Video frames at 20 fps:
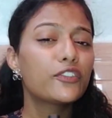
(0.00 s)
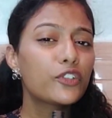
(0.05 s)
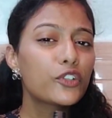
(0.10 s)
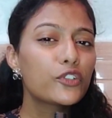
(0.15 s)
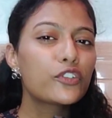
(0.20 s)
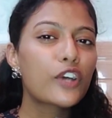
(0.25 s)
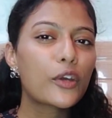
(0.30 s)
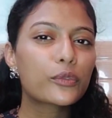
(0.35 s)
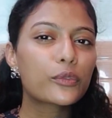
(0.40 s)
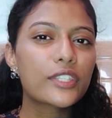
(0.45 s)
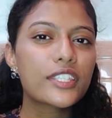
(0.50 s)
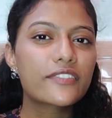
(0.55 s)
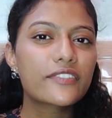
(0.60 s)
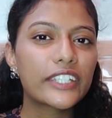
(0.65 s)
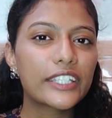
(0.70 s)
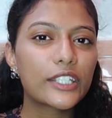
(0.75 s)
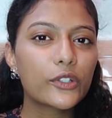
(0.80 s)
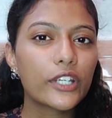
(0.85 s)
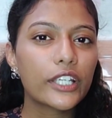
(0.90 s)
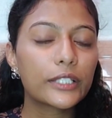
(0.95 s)
If you found
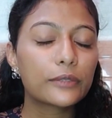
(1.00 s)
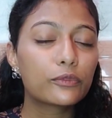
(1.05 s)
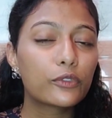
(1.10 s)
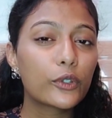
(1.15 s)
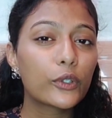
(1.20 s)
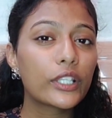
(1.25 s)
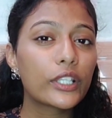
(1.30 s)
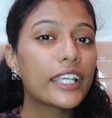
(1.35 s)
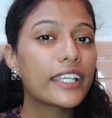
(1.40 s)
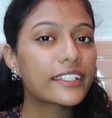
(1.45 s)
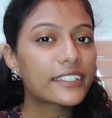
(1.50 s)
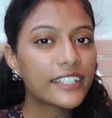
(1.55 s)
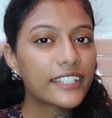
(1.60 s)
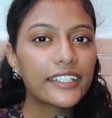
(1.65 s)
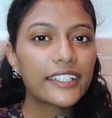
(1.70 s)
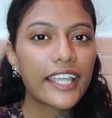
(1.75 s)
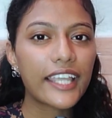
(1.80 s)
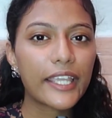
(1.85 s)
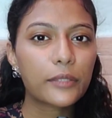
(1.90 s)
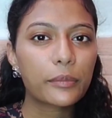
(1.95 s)
this video helpful,
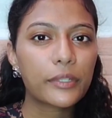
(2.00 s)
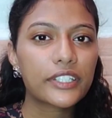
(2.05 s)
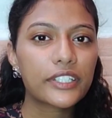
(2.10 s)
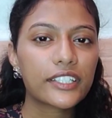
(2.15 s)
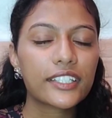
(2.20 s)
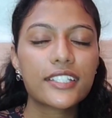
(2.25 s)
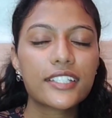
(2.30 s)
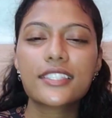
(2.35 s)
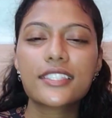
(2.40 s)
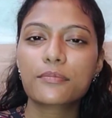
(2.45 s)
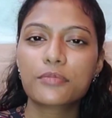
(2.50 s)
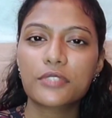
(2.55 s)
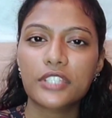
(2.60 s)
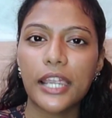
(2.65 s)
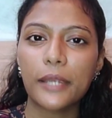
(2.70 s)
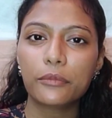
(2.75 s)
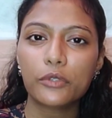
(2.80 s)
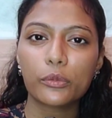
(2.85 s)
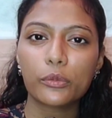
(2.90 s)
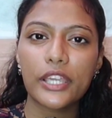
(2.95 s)
hit that like button and
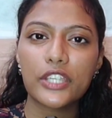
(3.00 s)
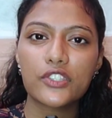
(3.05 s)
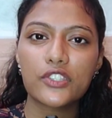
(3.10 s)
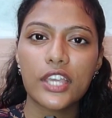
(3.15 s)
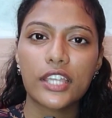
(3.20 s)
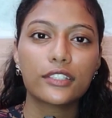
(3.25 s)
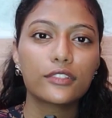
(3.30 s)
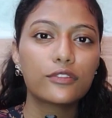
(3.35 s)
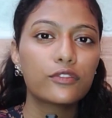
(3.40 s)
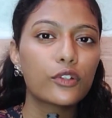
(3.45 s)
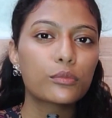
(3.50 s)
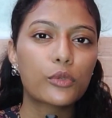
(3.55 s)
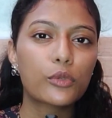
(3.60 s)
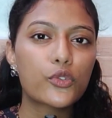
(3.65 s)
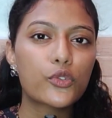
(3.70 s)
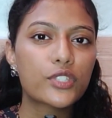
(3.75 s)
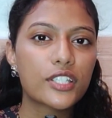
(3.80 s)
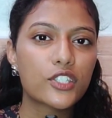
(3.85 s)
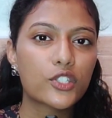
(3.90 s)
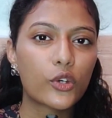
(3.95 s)
subscribe to my channel for
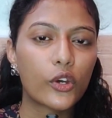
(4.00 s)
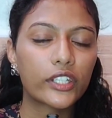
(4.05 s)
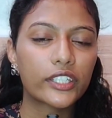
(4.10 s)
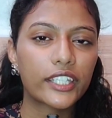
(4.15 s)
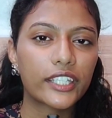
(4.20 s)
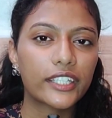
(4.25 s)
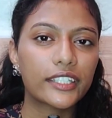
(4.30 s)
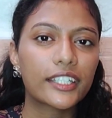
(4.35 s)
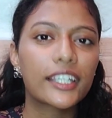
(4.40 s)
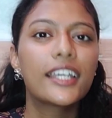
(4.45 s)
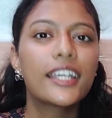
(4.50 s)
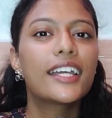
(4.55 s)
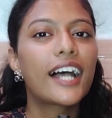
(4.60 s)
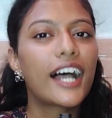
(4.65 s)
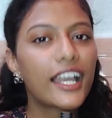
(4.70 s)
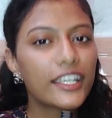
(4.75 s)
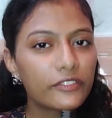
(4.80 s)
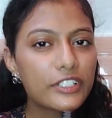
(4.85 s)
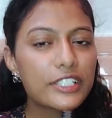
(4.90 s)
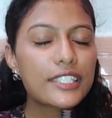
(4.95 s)
more such content.
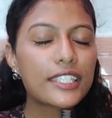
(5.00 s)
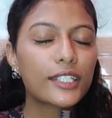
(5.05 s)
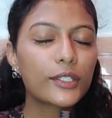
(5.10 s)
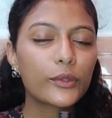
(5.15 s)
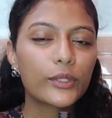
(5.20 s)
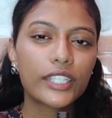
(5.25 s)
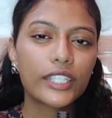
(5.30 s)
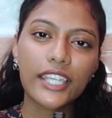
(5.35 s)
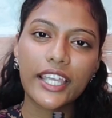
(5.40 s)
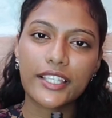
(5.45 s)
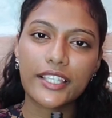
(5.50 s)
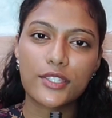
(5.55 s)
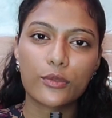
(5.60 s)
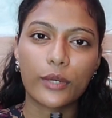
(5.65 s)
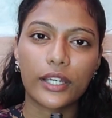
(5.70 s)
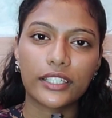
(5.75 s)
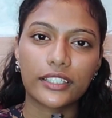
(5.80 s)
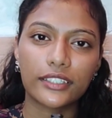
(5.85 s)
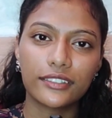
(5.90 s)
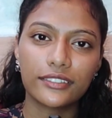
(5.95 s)
I will see you in the
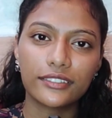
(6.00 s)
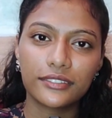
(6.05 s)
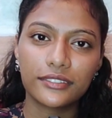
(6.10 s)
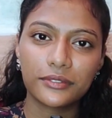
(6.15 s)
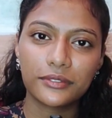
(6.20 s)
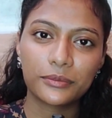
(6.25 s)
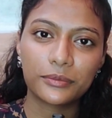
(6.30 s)
next one.